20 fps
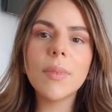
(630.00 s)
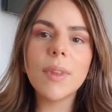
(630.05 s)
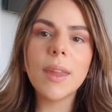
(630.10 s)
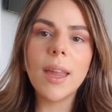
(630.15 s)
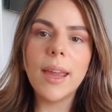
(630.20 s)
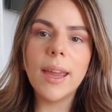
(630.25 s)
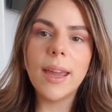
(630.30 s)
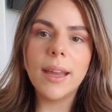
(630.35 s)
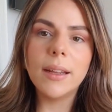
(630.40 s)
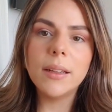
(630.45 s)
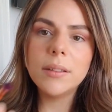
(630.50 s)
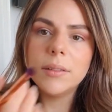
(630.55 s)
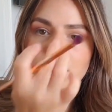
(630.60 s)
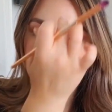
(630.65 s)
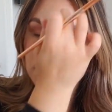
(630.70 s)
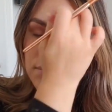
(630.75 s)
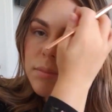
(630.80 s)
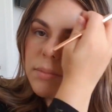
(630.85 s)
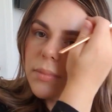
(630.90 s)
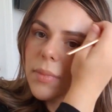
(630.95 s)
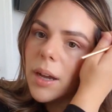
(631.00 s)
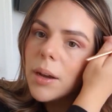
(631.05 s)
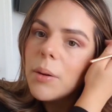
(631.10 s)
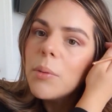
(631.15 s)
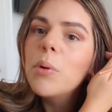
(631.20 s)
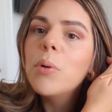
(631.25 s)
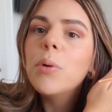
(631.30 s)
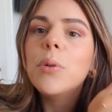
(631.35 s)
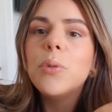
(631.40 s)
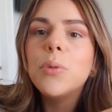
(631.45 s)
and I'm
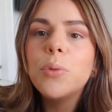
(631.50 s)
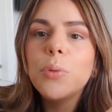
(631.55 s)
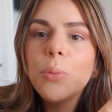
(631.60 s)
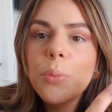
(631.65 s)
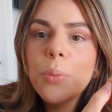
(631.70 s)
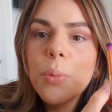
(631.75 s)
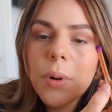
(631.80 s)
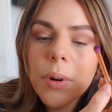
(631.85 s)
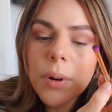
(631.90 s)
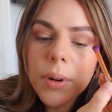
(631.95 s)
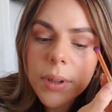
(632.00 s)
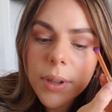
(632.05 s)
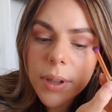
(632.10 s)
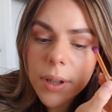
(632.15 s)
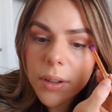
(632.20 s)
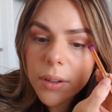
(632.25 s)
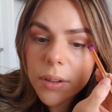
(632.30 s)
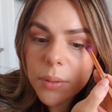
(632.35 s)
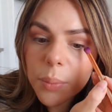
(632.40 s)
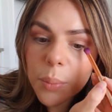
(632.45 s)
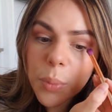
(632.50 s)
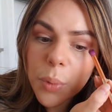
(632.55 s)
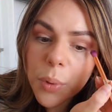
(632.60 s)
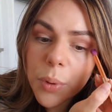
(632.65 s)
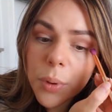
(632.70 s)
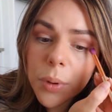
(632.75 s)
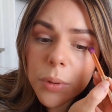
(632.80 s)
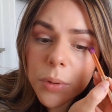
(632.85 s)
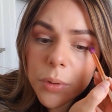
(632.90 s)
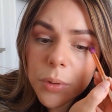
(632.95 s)
going to work it
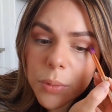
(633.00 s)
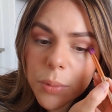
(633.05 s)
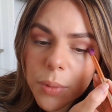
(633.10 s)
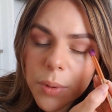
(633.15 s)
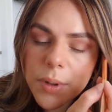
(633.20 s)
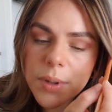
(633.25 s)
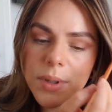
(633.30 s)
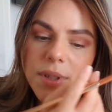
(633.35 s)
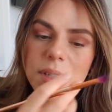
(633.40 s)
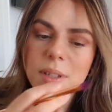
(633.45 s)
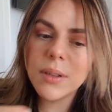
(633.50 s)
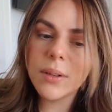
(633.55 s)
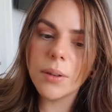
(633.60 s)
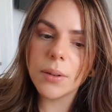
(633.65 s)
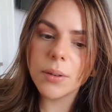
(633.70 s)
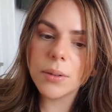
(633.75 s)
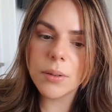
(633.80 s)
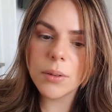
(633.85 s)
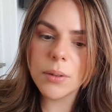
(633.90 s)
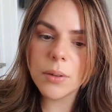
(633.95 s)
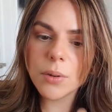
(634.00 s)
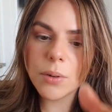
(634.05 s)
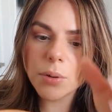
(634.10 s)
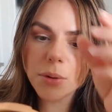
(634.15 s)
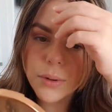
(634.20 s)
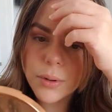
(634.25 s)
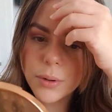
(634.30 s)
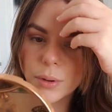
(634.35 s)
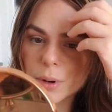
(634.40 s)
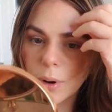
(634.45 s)
more towards the
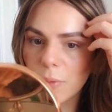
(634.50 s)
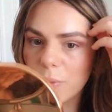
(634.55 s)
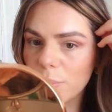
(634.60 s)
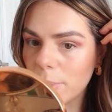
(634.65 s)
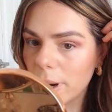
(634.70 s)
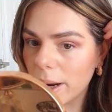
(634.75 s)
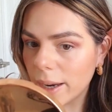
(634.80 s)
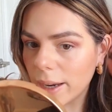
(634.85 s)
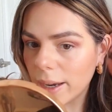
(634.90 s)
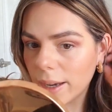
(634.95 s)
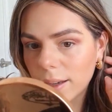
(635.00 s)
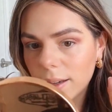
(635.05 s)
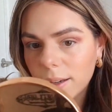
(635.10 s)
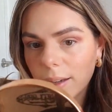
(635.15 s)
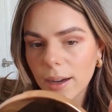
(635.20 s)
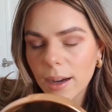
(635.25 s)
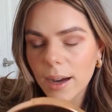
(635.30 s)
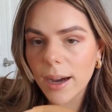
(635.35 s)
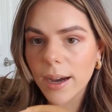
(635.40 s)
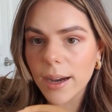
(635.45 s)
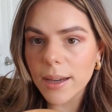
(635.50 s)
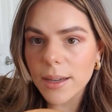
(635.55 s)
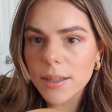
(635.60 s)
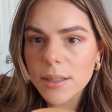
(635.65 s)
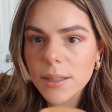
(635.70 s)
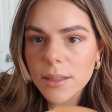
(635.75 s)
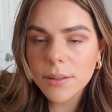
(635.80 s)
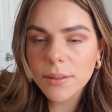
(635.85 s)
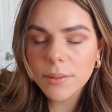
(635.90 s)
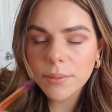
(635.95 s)
corner of my
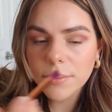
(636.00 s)
eyes